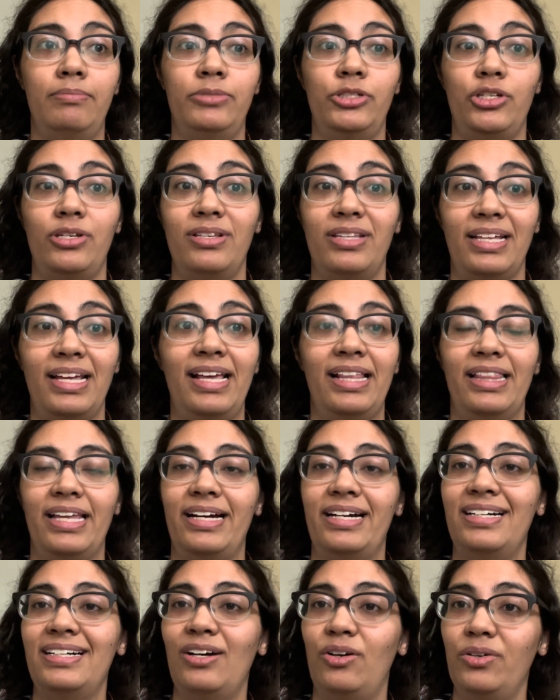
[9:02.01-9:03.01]
do you think
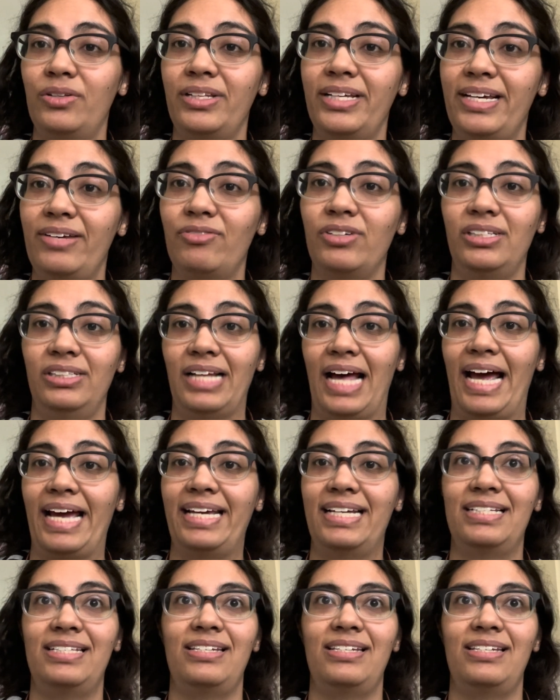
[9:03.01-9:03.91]
they're only reliant